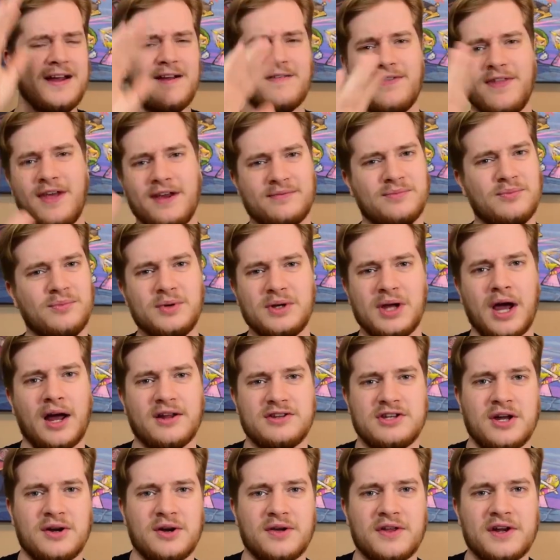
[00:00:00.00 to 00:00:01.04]
I
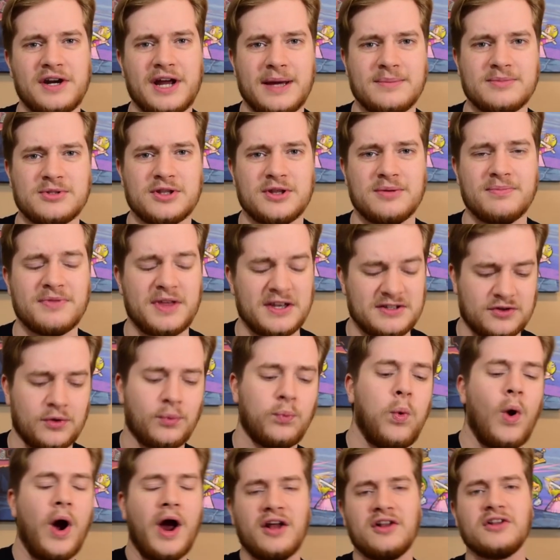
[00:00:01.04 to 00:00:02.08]
don't know the names of them. There's the
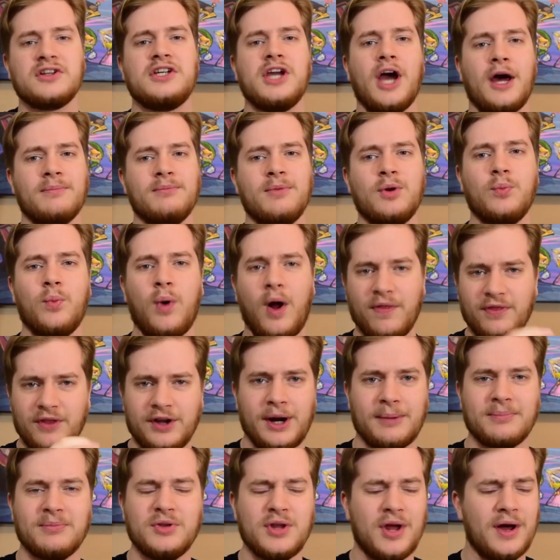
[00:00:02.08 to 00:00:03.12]
Wild Gunman one that
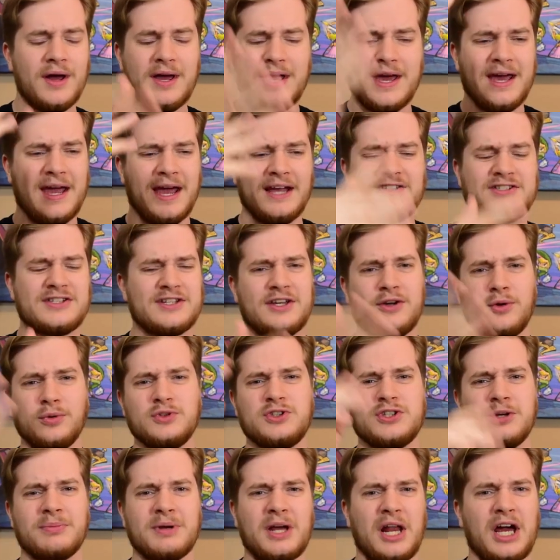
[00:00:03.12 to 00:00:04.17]
I'm not... It's
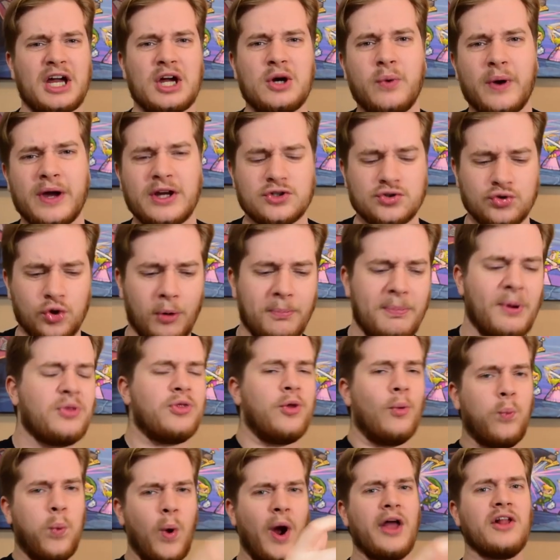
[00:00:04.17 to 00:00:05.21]
called something like Quick Draw, but
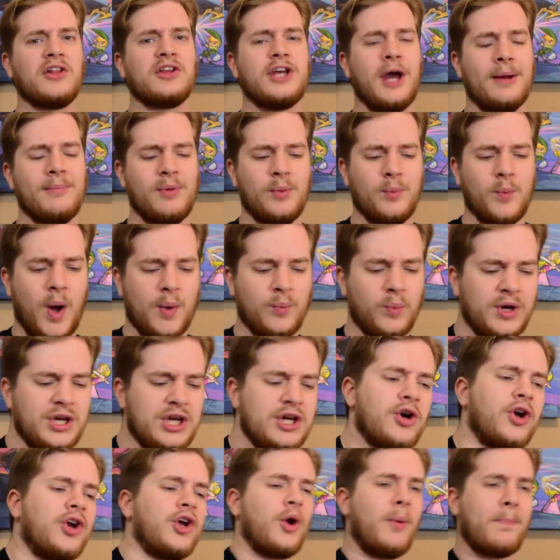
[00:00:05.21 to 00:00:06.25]
the Wild Gunman one where
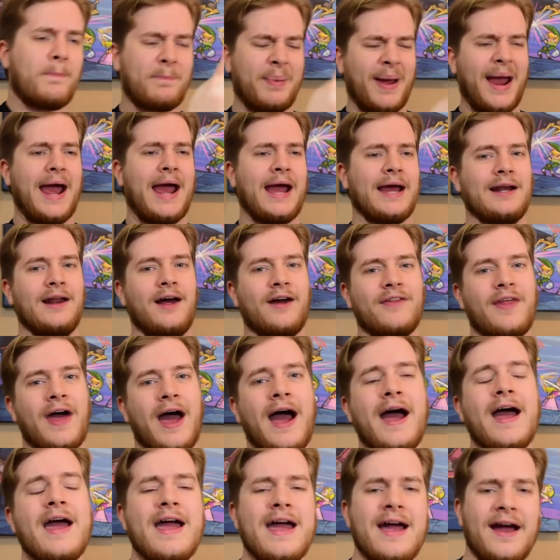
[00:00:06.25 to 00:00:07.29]
you got to go bang like
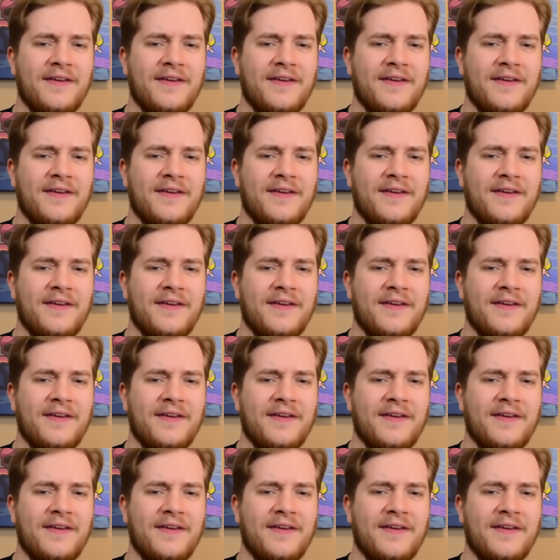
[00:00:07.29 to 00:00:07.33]
that.